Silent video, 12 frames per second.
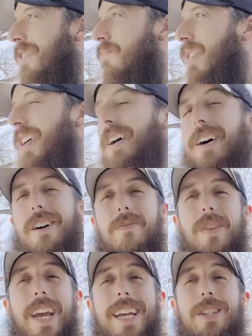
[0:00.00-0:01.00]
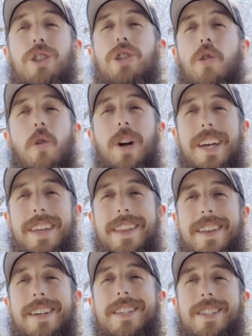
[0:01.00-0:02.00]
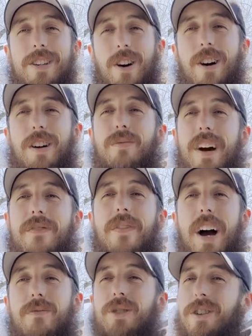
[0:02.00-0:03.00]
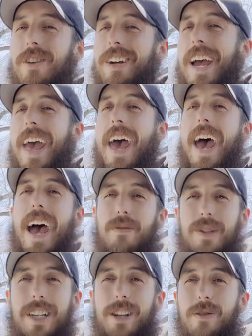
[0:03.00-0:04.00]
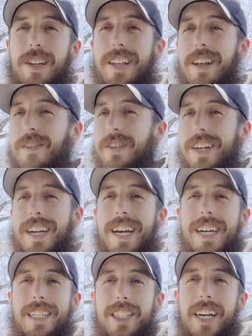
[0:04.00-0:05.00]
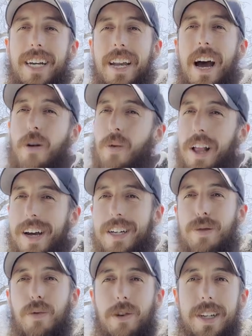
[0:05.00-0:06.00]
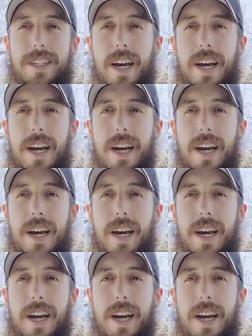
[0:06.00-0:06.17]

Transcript: But um, enjoy this song by Vibe Strong. I absolutely love it. Check it out while I explore this